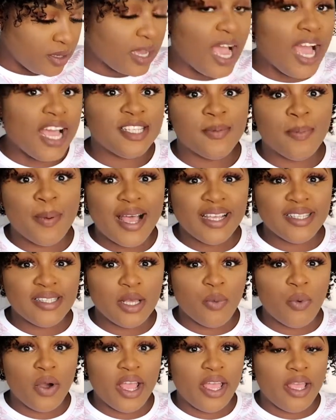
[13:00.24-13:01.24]
Guys, by
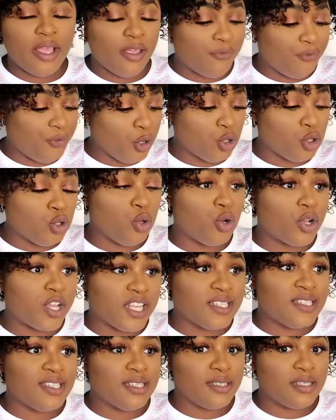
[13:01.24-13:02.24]
the way, if you're
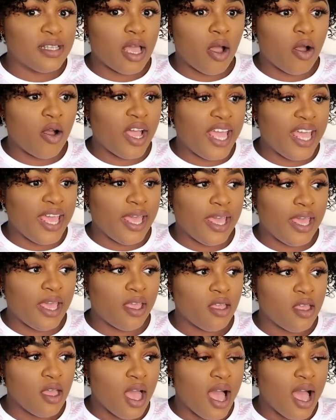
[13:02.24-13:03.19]
looking to sell hair,